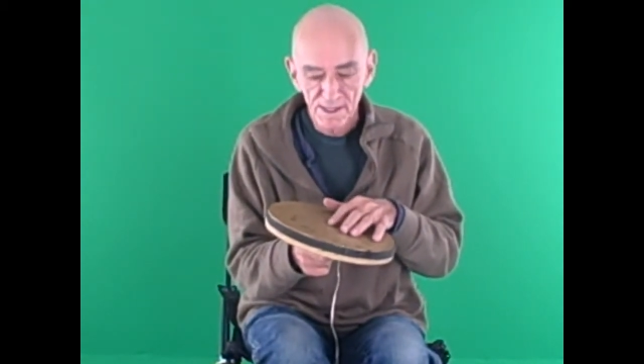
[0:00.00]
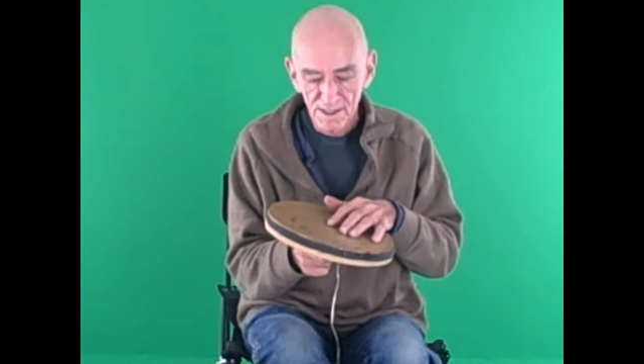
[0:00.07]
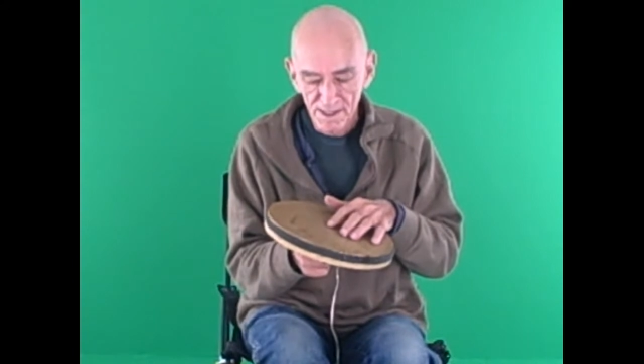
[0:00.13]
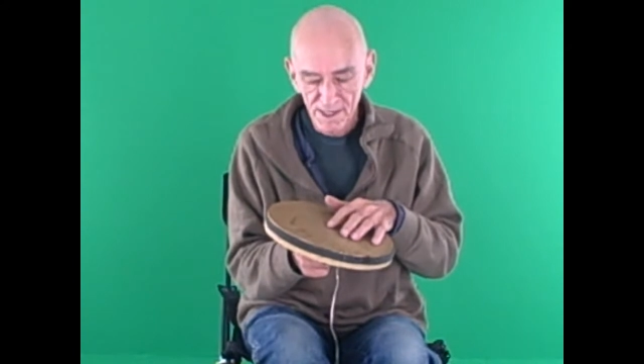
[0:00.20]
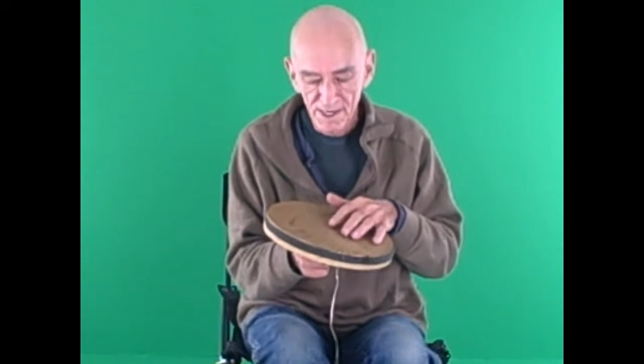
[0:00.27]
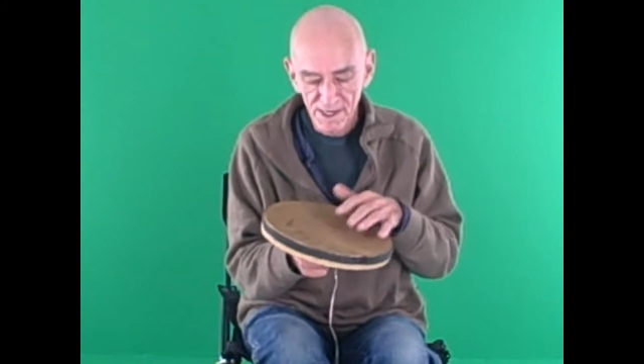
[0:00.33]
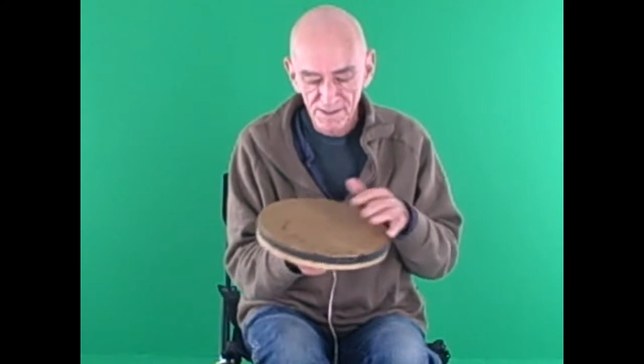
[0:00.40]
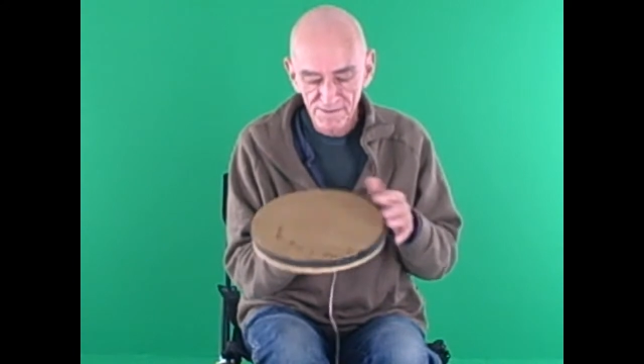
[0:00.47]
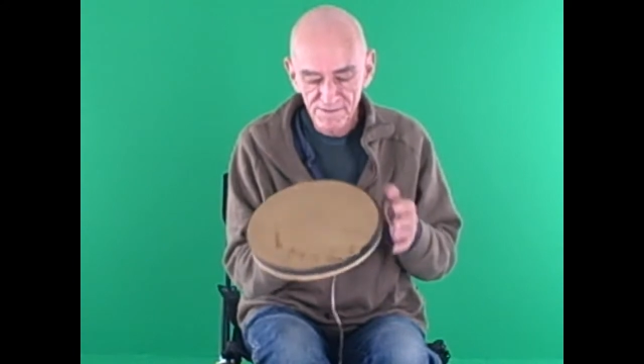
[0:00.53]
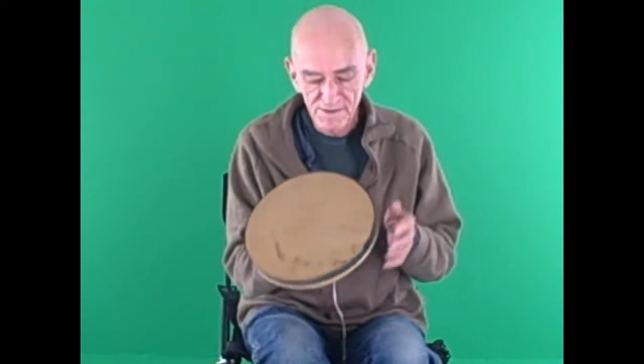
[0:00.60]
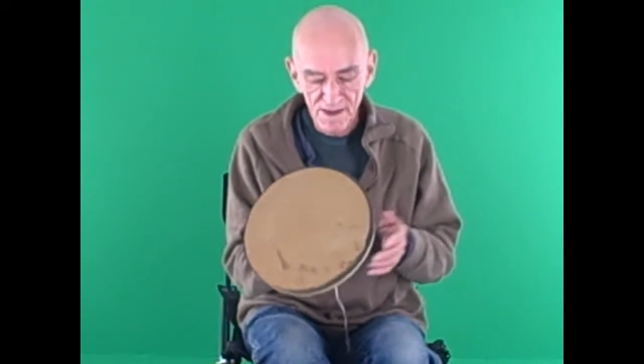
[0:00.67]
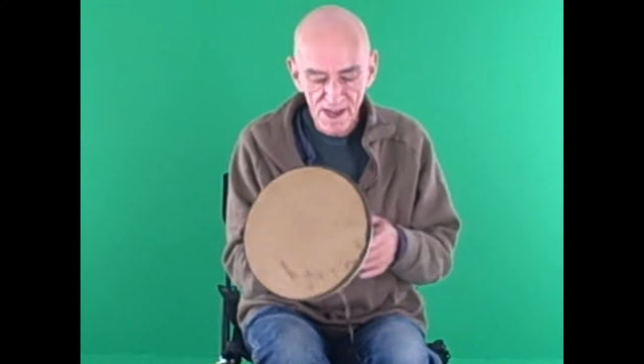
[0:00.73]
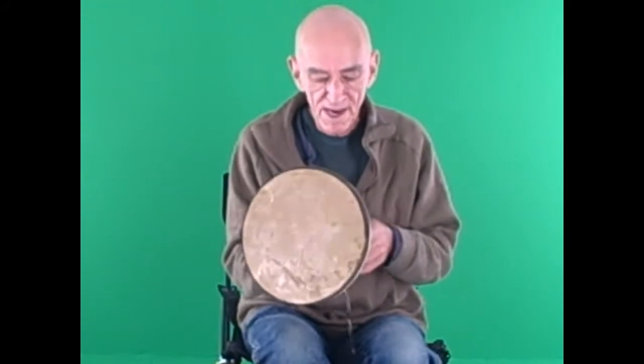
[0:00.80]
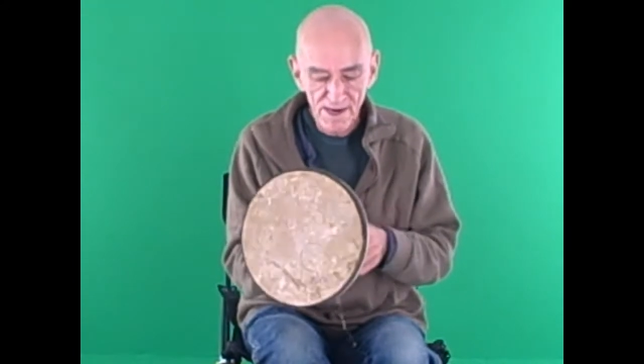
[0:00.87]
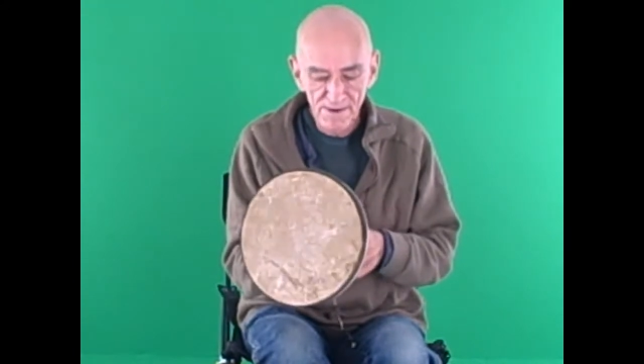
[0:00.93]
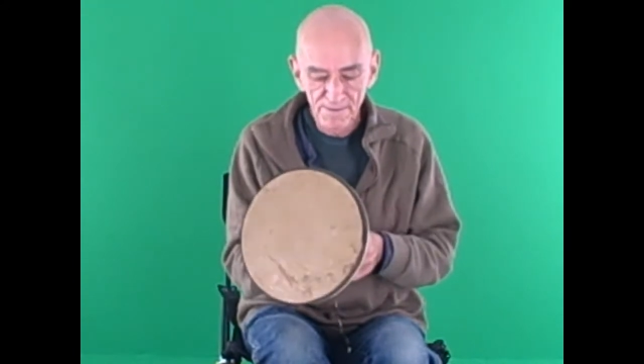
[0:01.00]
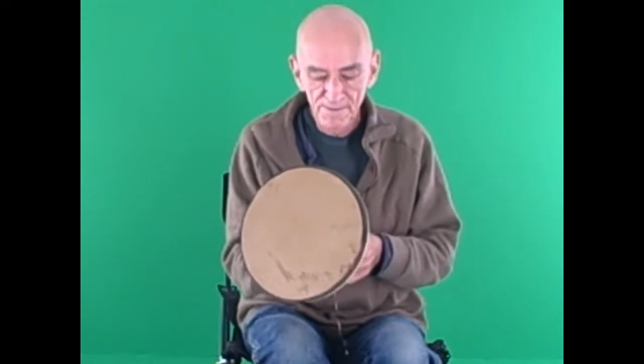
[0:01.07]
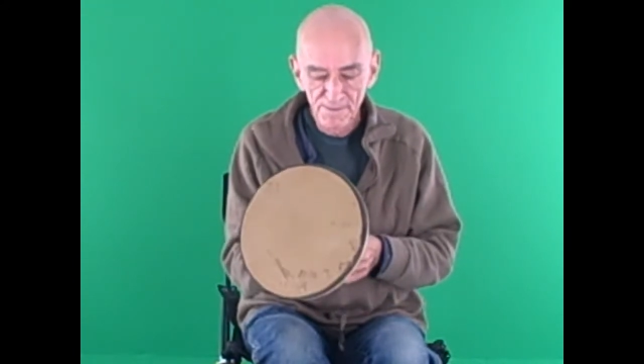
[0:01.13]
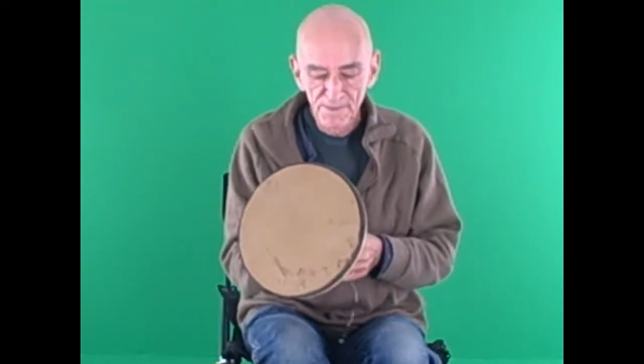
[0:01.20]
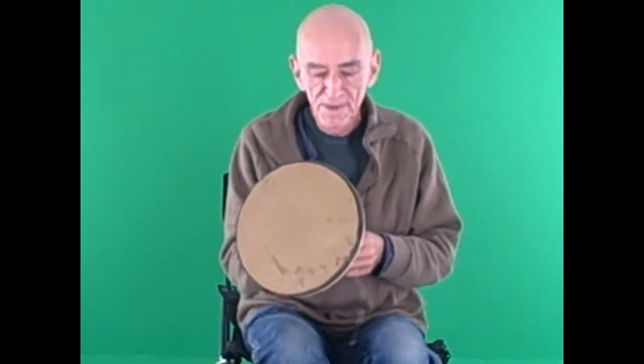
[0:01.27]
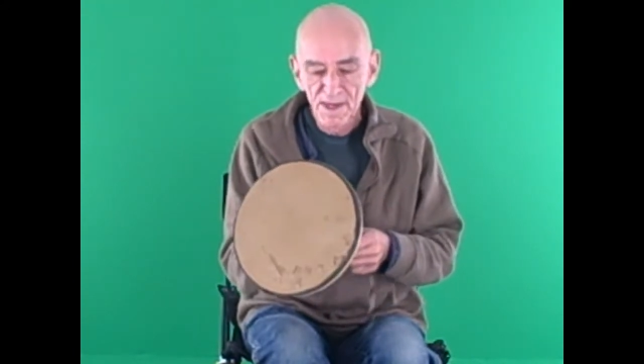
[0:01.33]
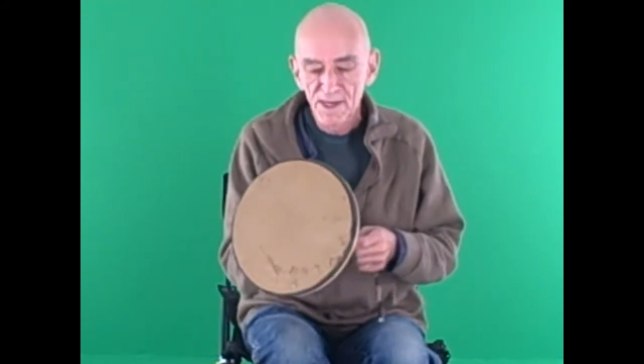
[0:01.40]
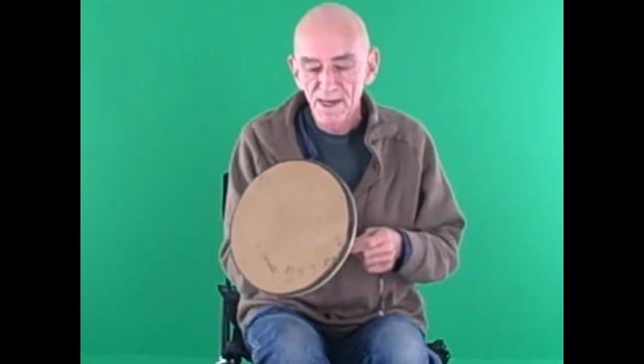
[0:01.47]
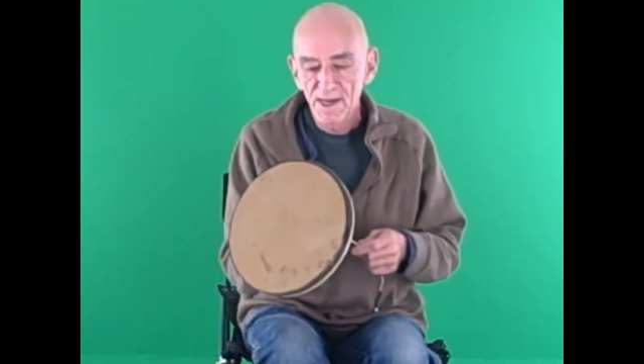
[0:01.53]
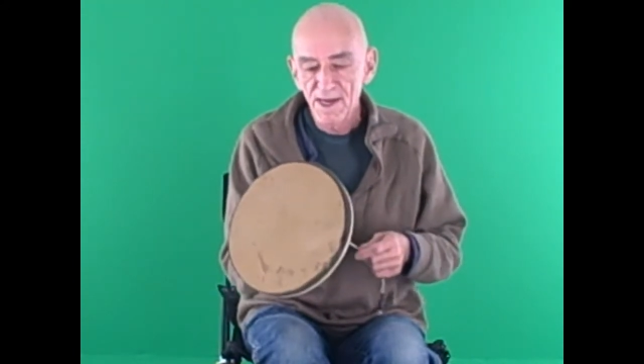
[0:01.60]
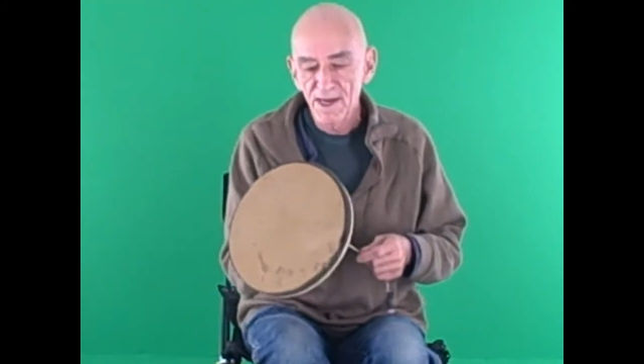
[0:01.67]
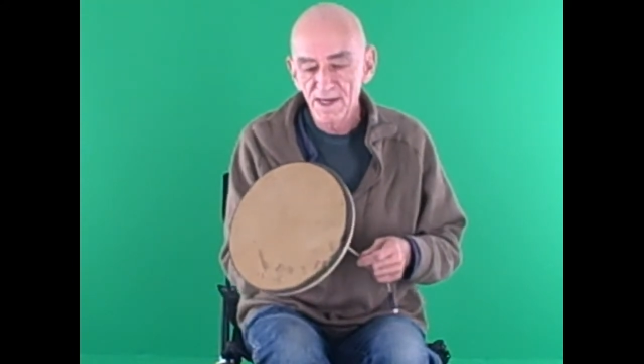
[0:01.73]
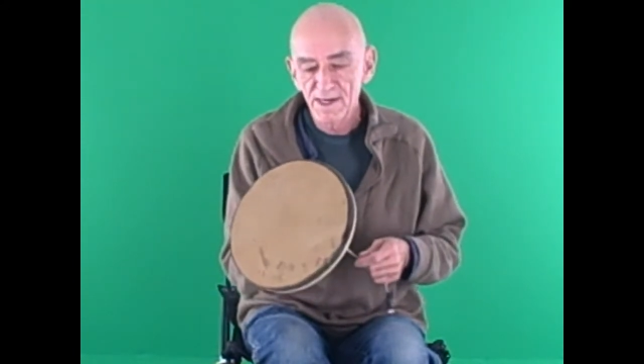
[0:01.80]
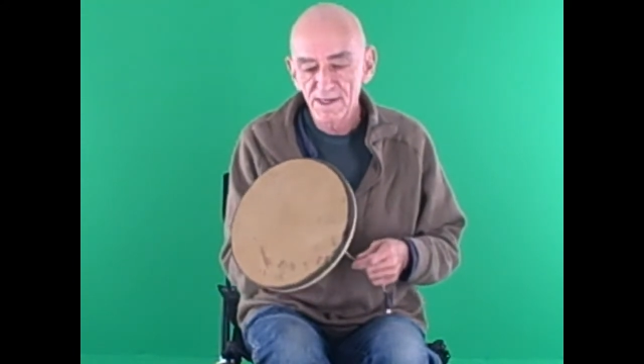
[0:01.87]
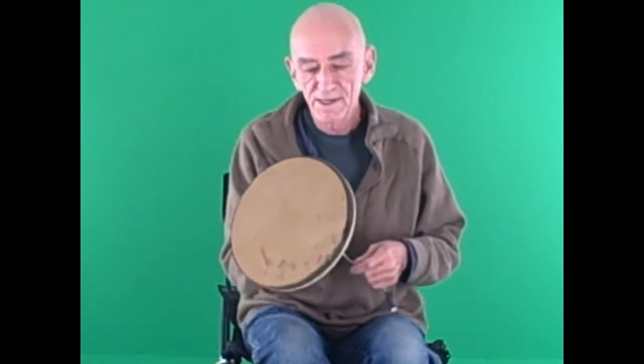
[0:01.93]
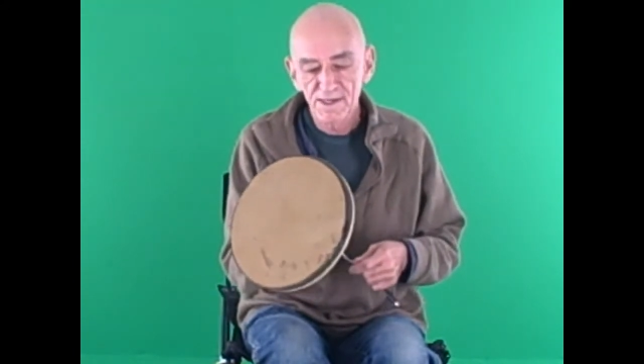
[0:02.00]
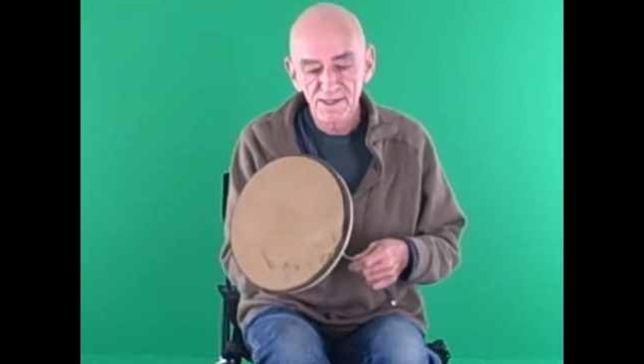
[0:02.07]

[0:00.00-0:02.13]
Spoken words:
on the inside, and